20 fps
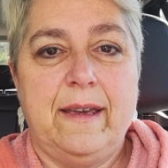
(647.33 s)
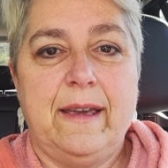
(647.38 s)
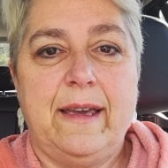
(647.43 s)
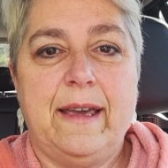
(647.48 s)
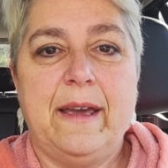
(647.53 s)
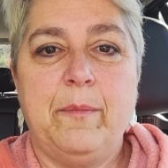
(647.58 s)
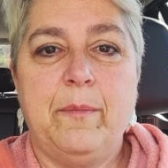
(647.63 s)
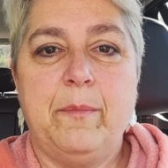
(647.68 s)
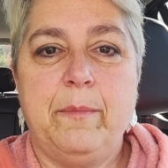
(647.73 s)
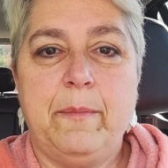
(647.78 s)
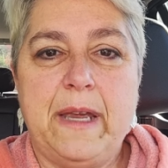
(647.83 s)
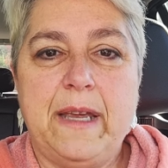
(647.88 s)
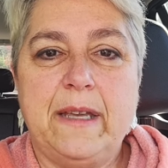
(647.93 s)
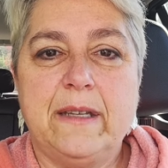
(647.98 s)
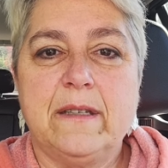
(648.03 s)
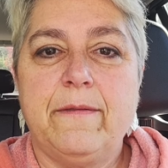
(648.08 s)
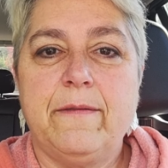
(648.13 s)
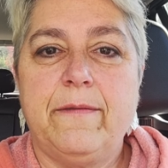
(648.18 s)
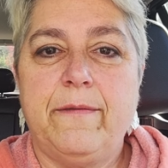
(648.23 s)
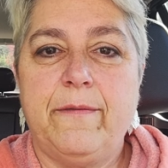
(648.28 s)
It
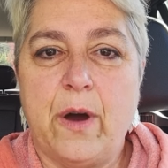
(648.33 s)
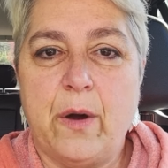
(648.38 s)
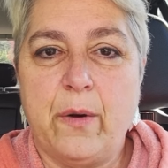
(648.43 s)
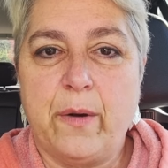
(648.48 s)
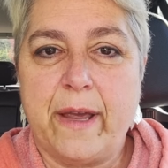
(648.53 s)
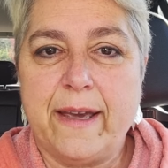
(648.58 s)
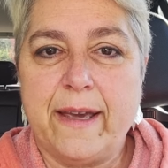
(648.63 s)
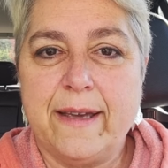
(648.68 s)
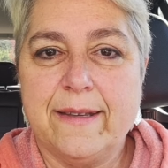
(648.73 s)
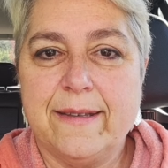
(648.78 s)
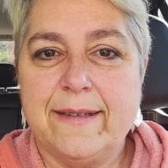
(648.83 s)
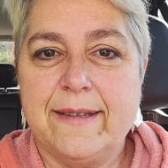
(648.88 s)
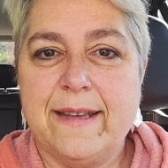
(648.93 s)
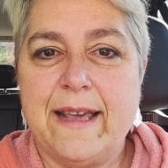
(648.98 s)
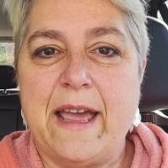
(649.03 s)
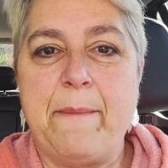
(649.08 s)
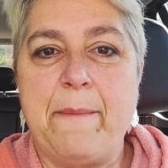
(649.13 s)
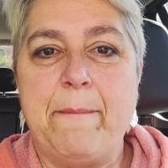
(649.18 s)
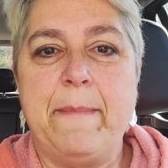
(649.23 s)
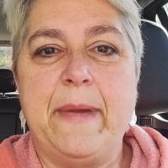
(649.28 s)
means focus.
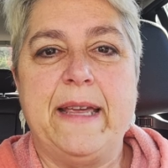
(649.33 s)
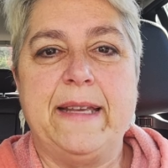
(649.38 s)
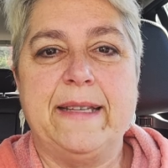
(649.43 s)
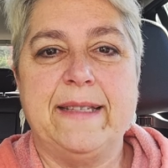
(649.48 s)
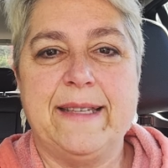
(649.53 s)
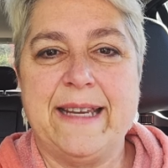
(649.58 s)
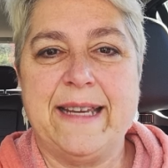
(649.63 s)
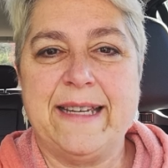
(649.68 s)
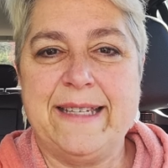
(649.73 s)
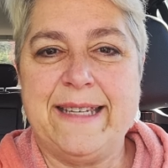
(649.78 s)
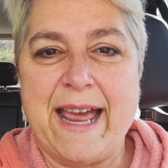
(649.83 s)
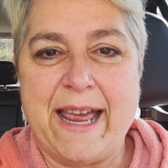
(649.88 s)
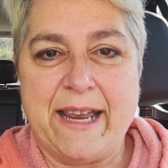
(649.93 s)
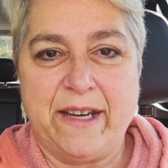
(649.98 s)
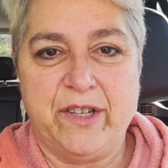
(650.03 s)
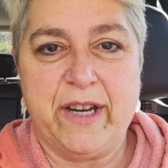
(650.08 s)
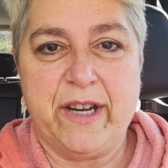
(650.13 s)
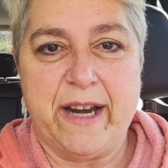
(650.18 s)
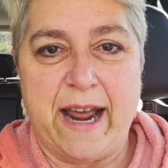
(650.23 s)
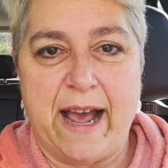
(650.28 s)
It means
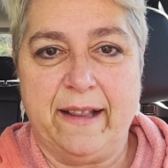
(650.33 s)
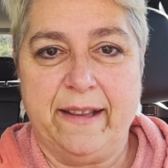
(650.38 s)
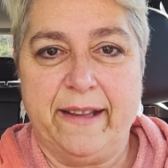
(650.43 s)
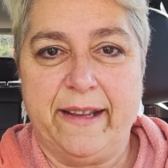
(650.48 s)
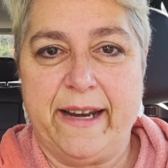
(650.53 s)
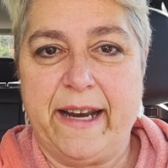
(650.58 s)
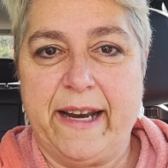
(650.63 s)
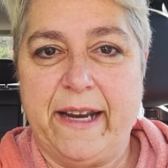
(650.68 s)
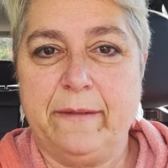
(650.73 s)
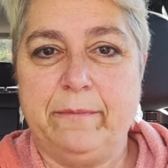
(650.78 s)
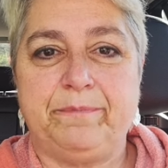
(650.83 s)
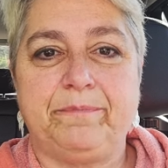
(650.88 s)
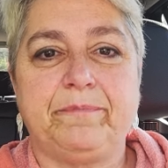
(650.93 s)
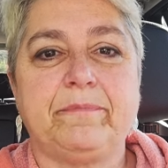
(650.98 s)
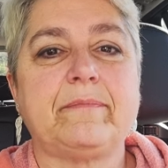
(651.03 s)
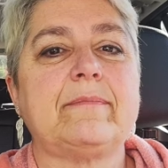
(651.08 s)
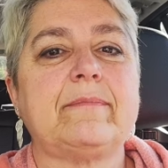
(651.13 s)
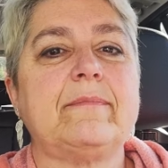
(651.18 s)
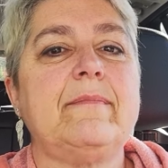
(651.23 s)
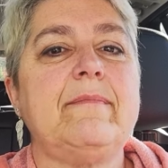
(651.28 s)
intentionality.
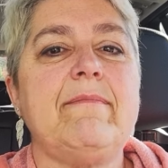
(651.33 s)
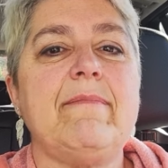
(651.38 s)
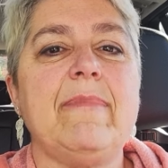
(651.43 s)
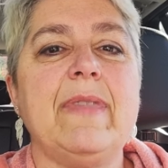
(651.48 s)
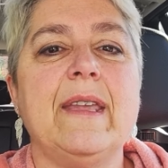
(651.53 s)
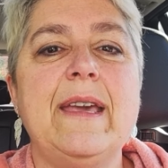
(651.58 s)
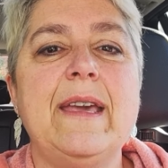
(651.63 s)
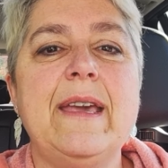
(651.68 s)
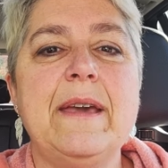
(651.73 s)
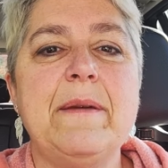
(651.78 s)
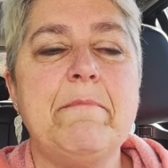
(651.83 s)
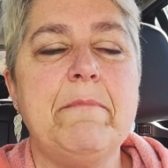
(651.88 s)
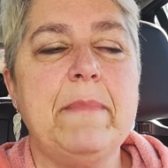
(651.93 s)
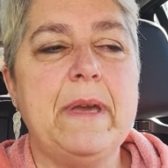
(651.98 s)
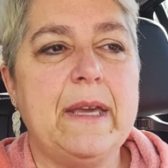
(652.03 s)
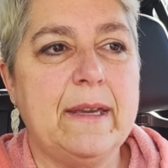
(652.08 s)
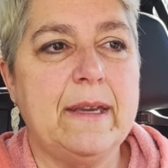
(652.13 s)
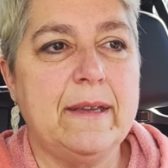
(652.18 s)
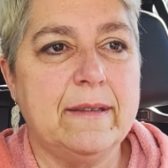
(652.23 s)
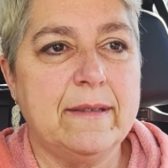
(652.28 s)
It
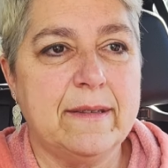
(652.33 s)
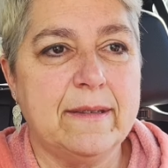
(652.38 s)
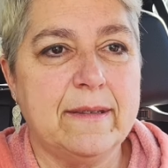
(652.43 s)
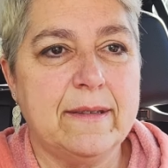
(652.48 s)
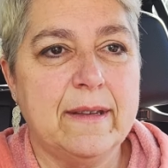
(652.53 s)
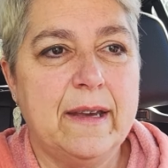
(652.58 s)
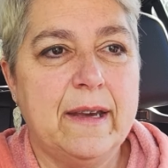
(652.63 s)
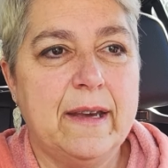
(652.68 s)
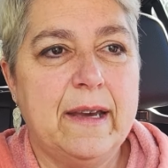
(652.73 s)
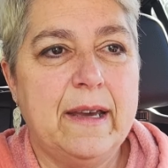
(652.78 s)
means